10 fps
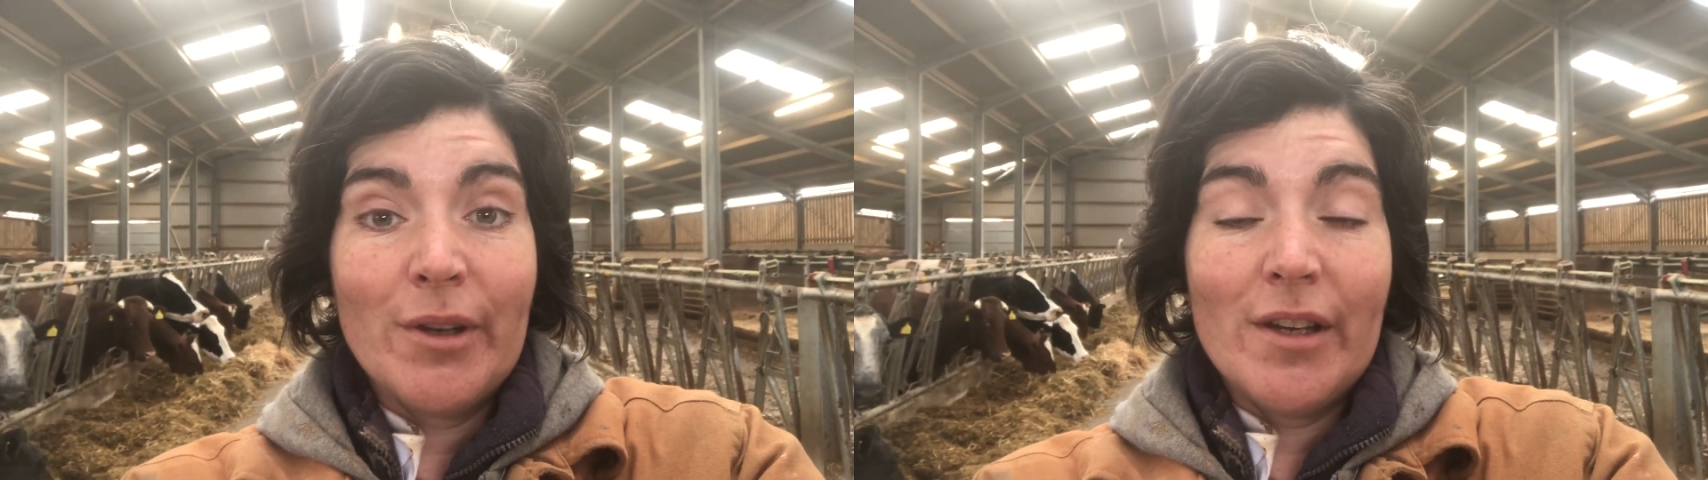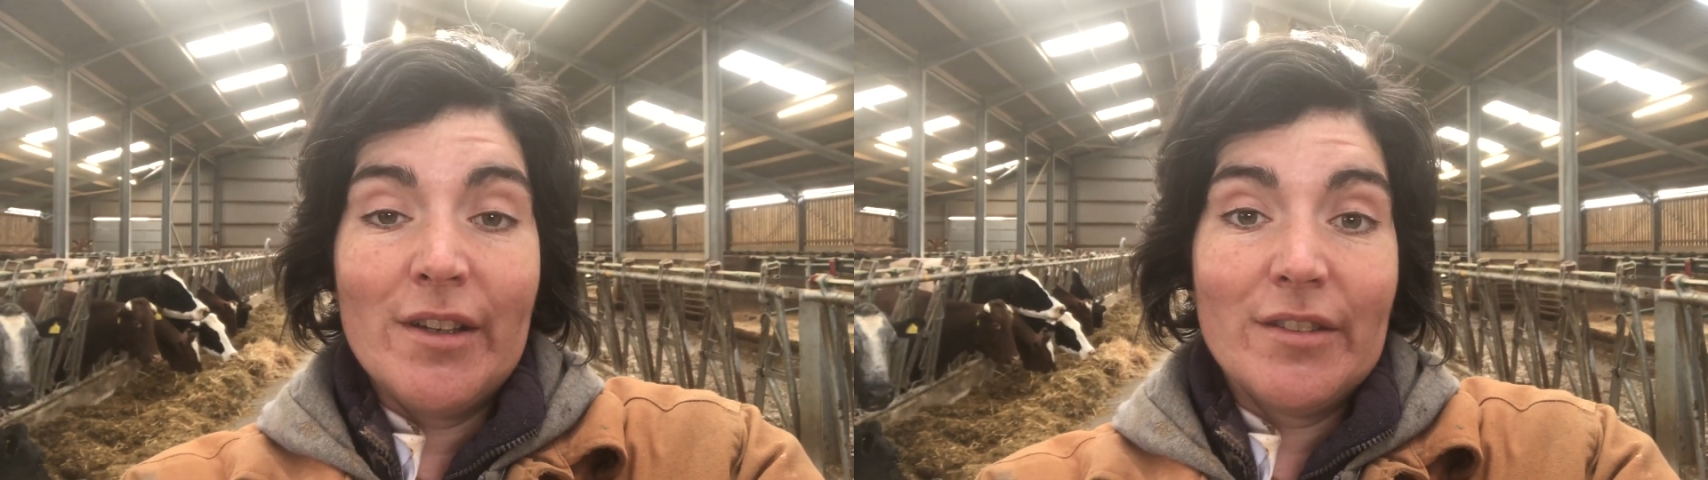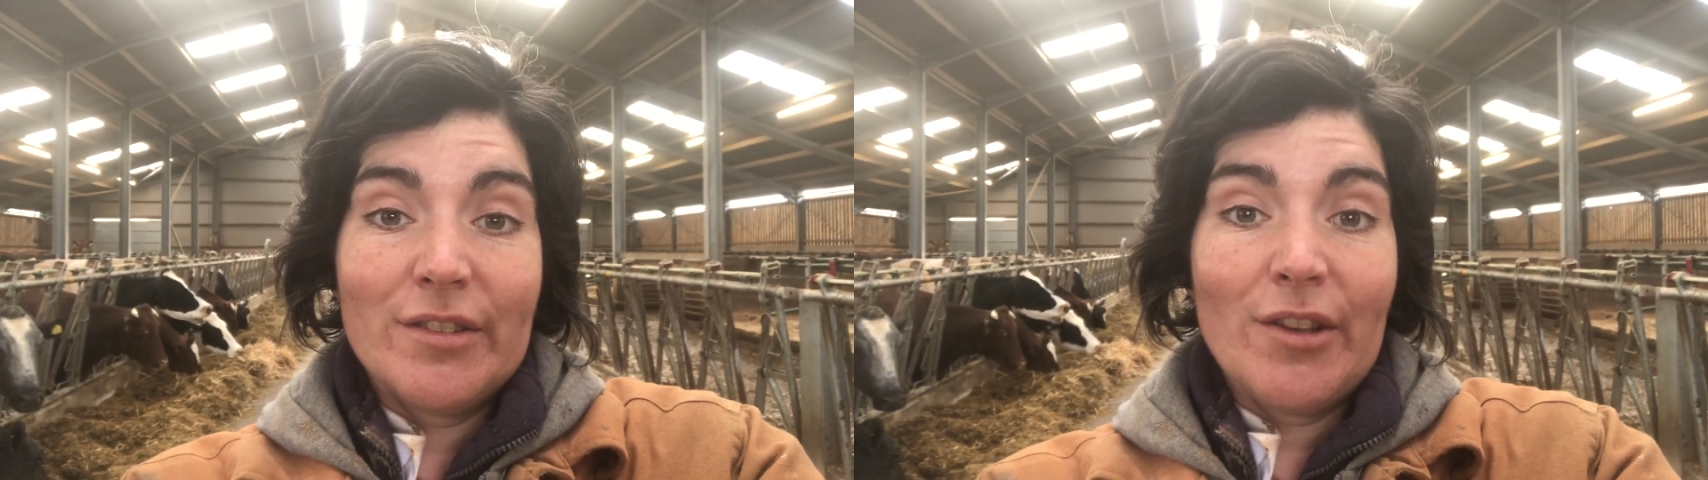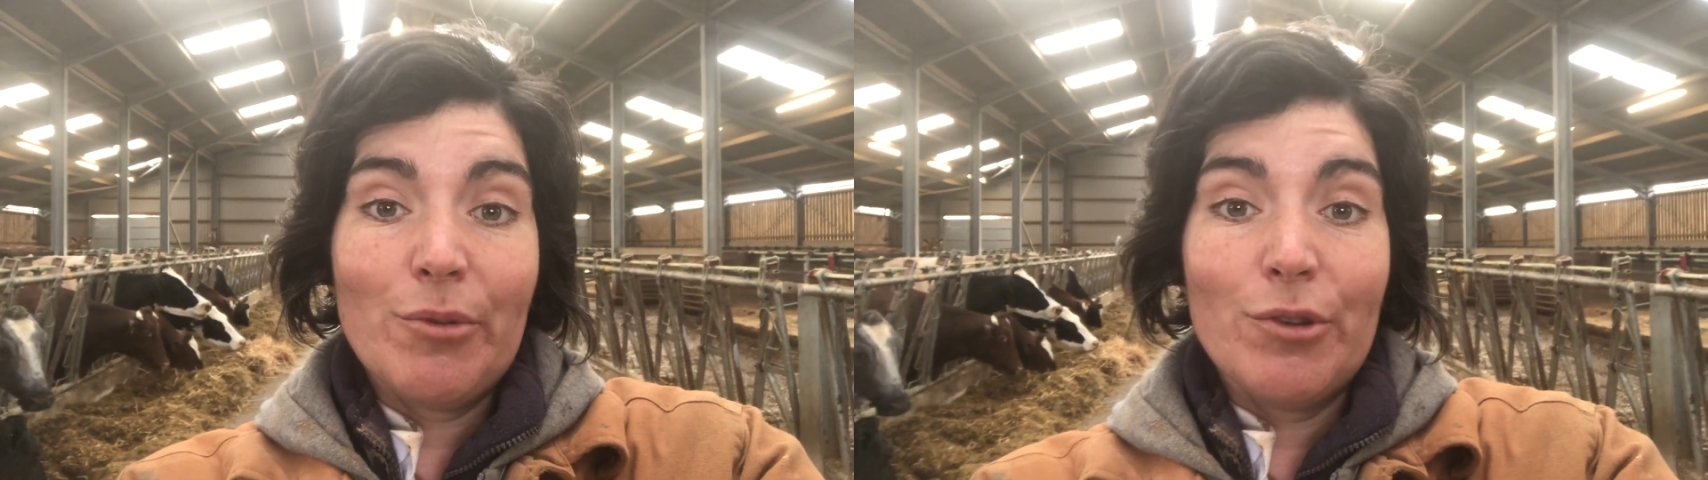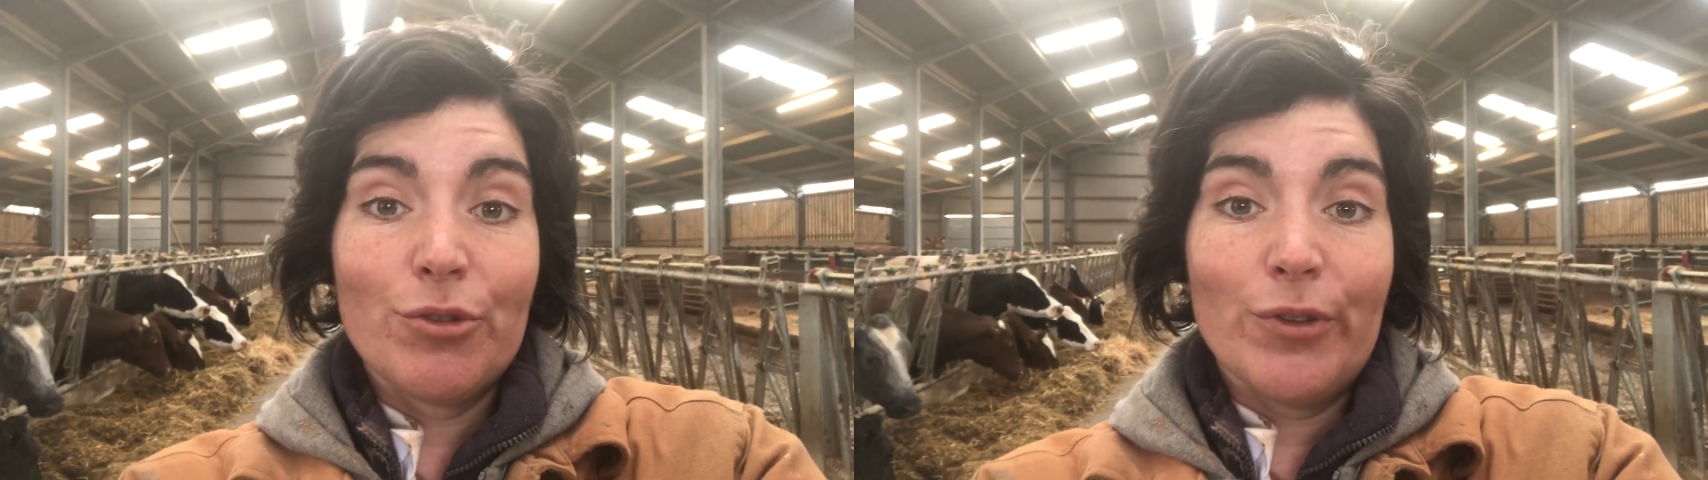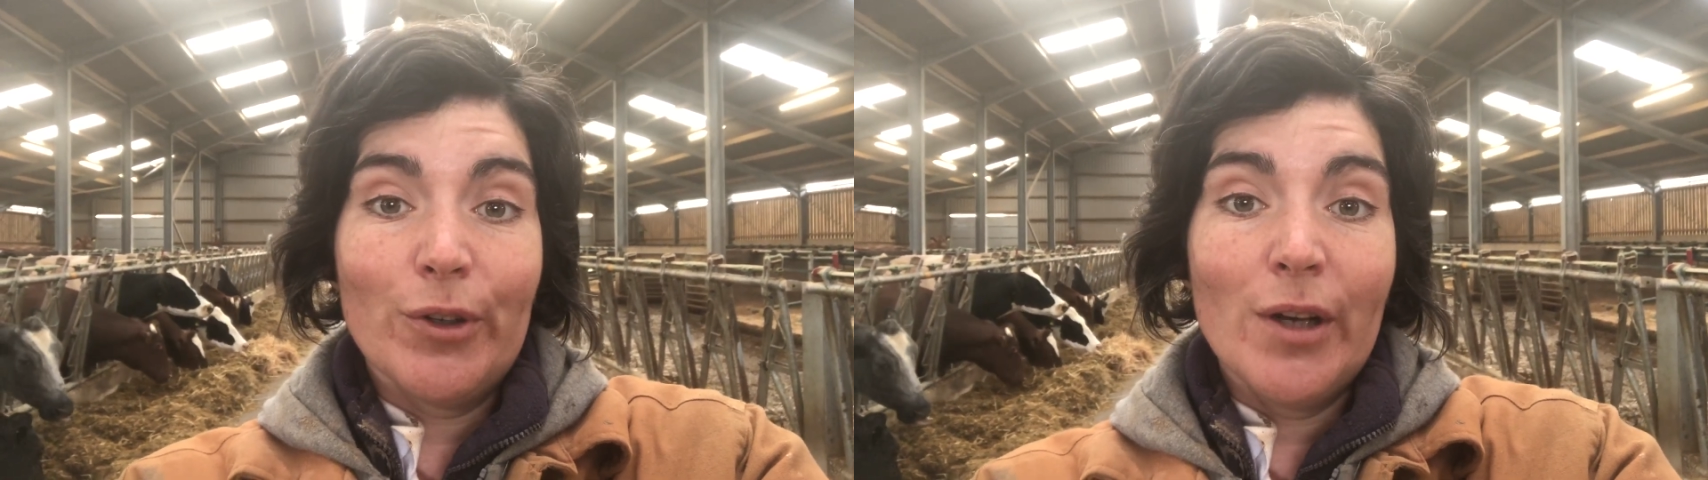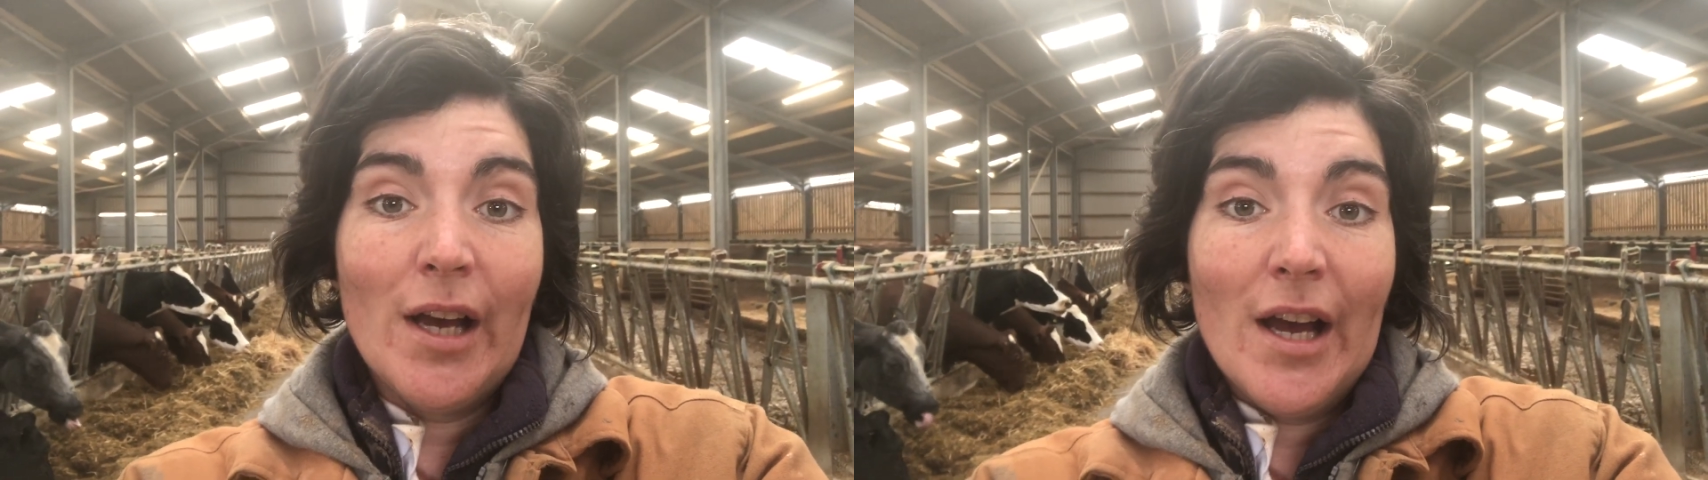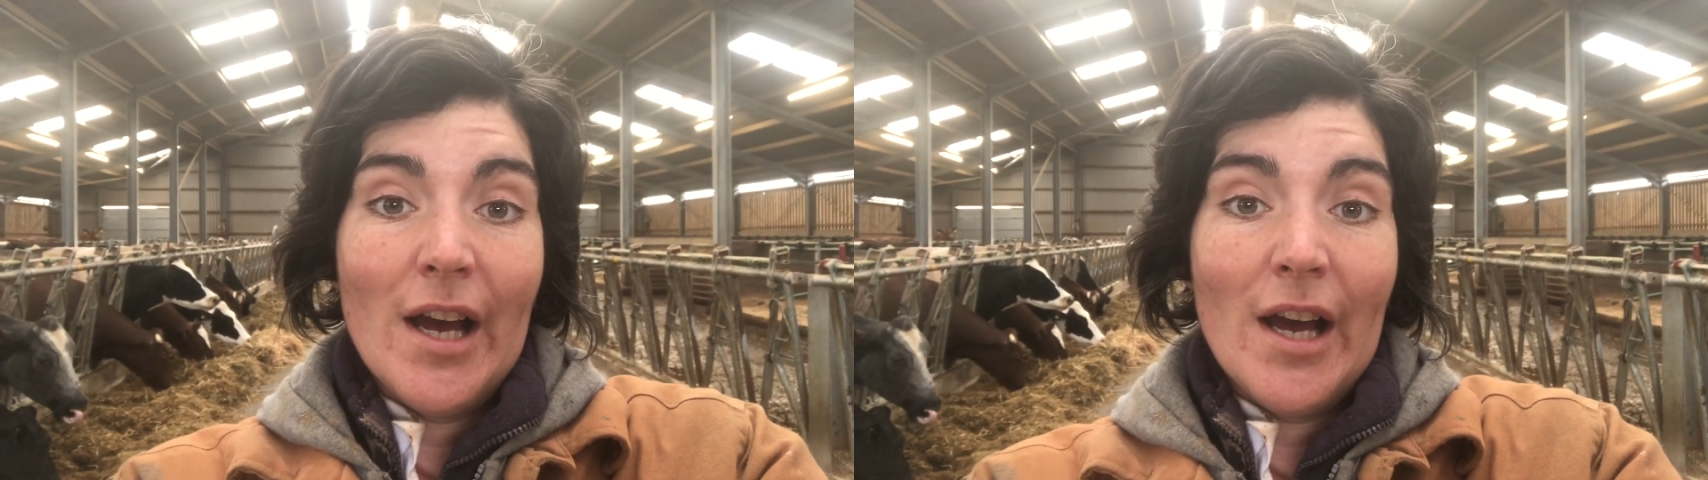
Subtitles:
It's so useful.